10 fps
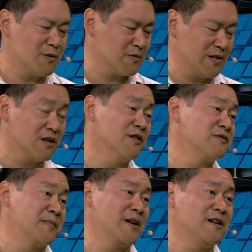I work really
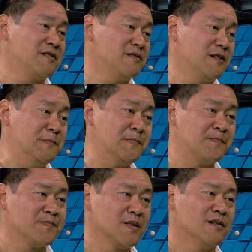closely with my IT team,
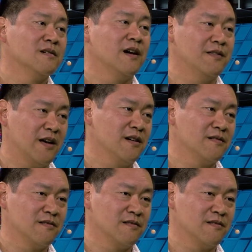and they